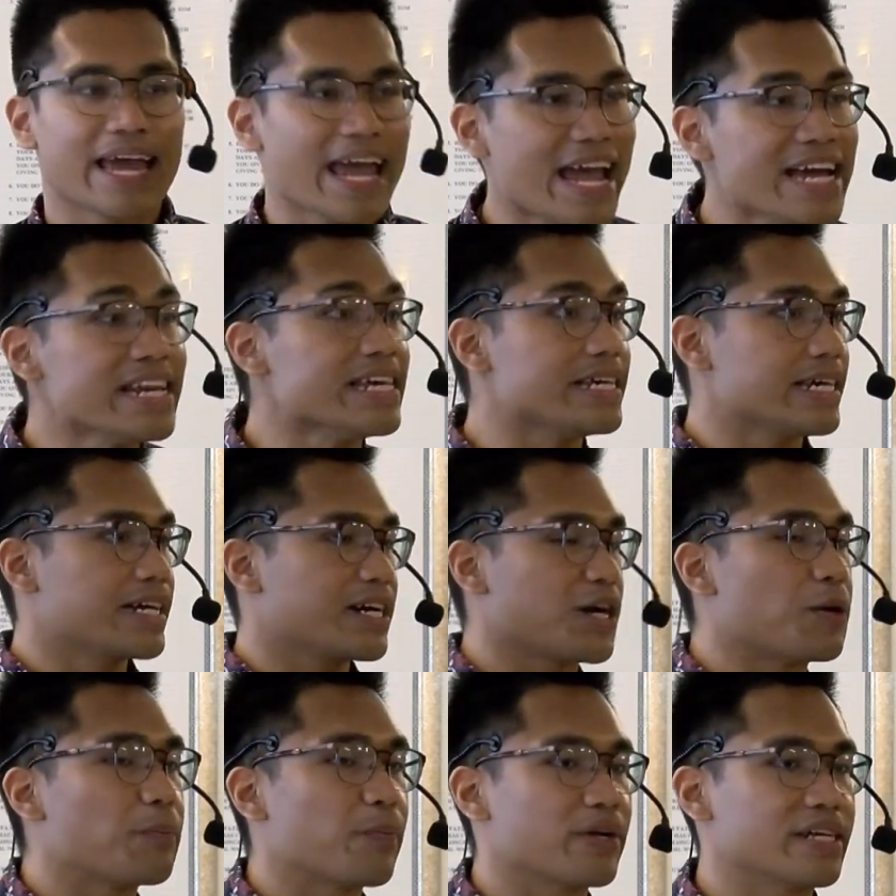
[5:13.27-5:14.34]
any
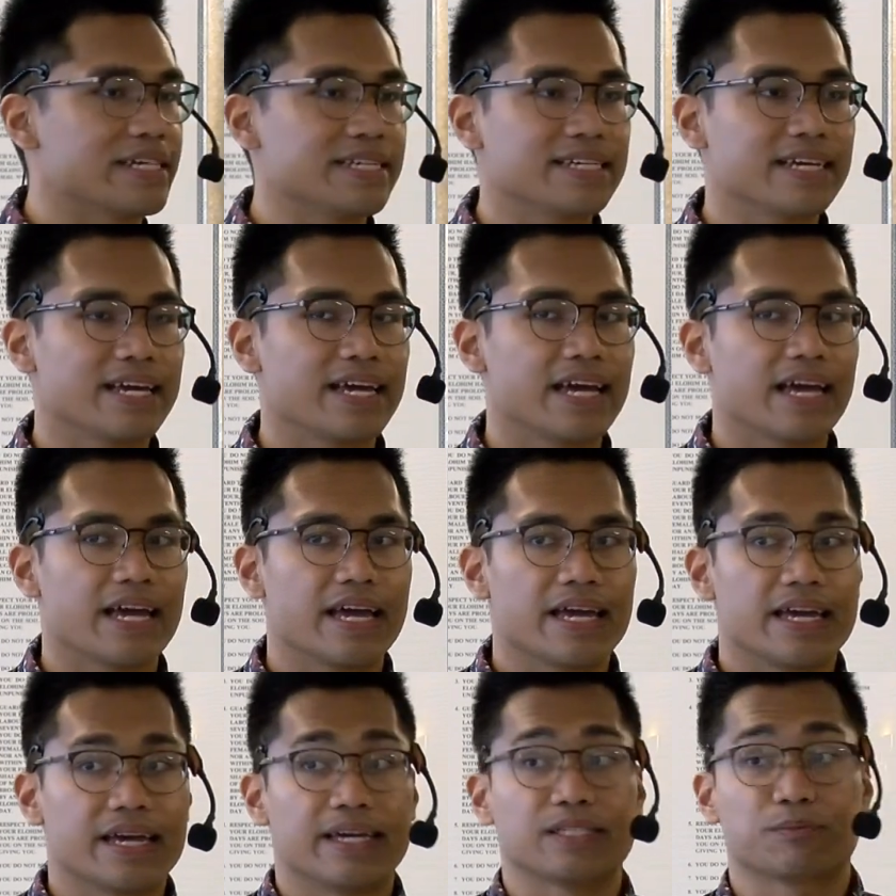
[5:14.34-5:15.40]
company,
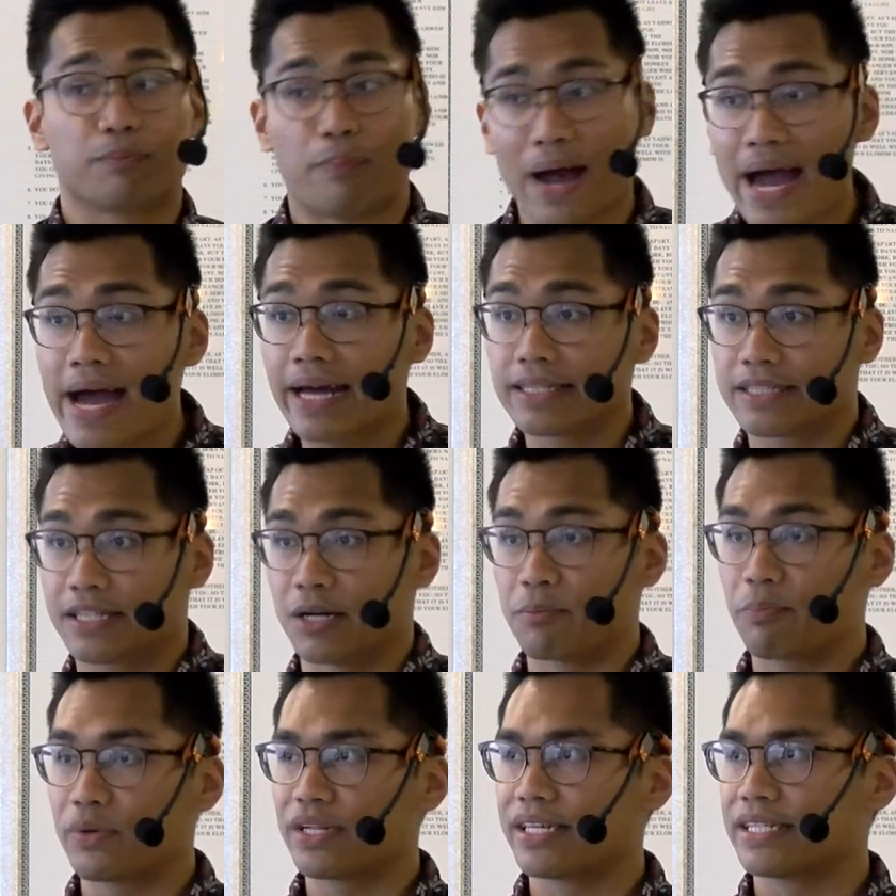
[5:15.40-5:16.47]
is bad
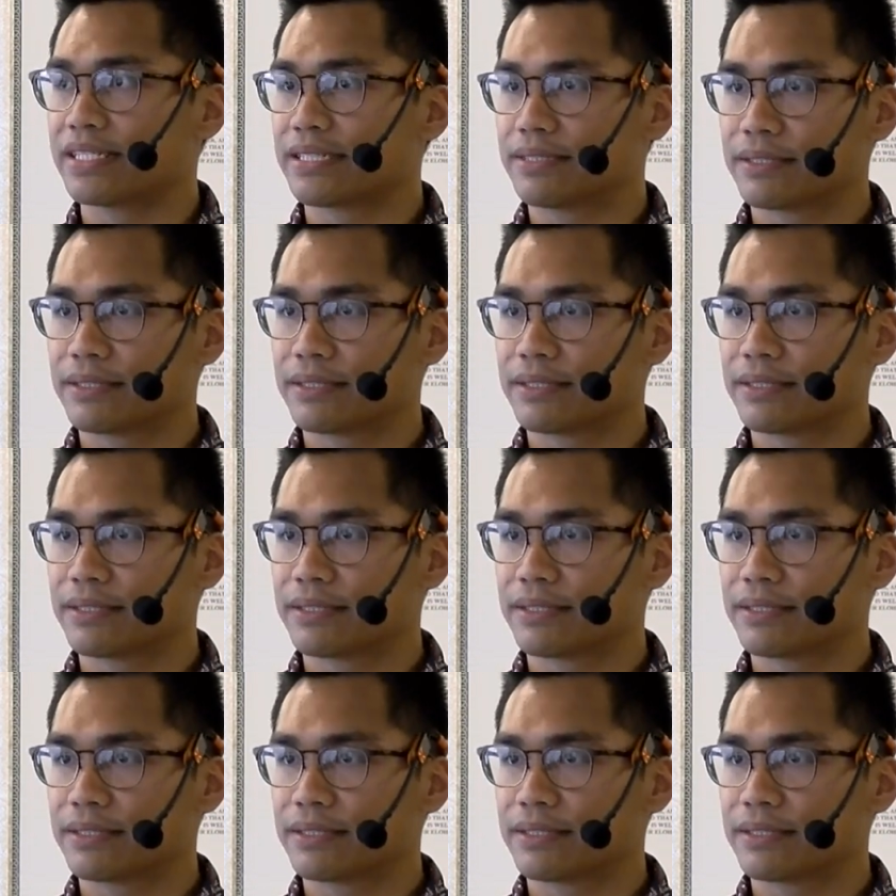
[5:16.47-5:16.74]
company.